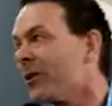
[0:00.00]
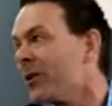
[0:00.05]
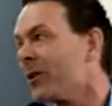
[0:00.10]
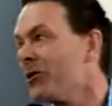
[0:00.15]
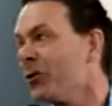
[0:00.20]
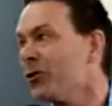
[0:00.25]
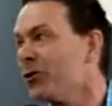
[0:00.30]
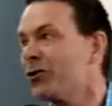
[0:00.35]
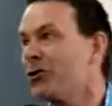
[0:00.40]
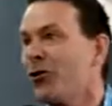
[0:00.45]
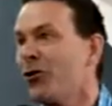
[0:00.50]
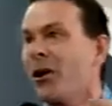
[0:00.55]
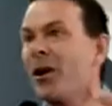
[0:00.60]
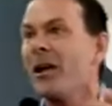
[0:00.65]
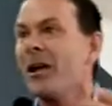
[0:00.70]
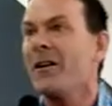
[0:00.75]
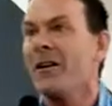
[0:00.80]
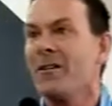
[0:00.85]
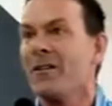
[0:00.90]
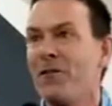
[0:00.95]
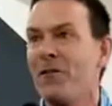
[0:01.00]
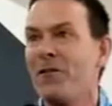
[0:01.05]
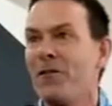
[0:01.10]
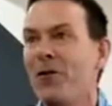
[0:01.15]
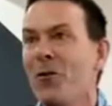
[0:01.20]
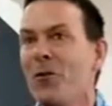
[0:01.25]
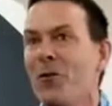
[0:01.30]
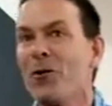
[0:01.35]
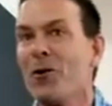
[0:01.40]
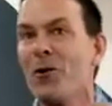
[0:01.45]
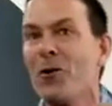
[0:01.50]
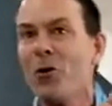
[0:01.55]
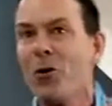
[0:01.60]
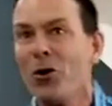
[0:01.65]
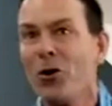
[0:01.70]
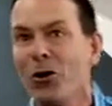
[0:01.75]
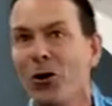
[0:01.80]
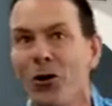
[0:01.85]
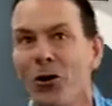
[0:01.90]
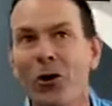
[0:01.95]
So I was trying to fulfill the
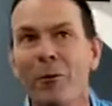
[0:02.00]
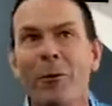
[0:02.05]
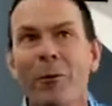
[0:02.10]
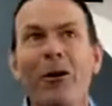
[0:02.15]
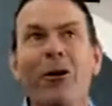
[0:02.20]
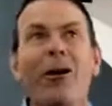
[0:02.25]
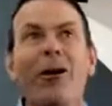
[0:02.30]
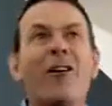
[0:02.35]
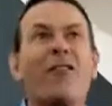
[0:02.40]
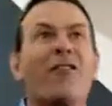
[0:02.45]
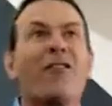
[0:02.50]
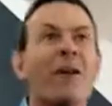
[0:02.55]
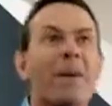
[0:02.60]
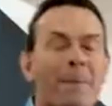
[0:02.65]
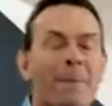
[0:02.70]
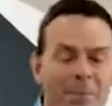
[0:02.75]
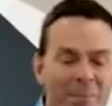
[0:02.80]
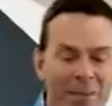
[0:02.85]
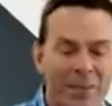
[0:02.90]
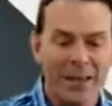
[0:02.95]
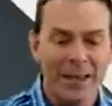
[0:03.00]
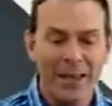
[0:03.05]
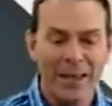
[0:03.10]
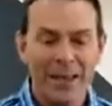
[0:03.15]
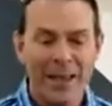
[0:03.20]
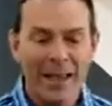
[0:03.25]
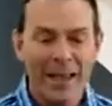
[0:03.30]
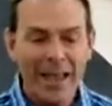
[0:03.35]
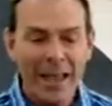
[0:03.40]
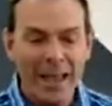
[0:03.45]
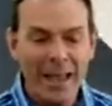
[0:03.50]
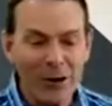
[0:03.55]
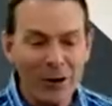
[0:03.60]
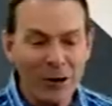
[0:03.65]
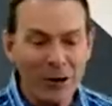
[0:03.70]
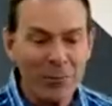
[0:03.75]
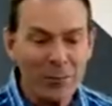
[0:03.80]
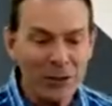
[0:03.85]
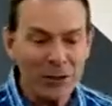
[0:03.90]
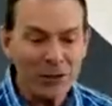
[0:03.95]
call of God in my life. And I
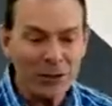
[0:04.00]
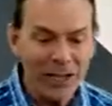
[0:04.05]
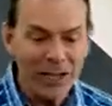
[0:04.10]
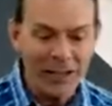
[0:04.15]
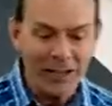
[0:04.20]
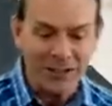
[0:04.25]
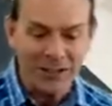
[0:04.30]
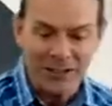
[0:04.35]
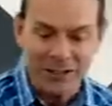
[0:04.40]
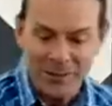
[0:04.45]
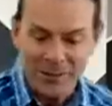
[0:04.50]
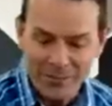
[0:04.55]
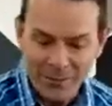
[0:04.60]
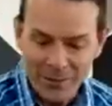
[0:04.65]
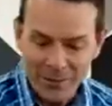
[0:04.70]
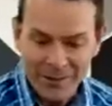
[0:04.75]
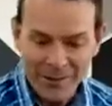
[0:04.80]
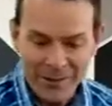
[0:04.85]
got a bit jealous.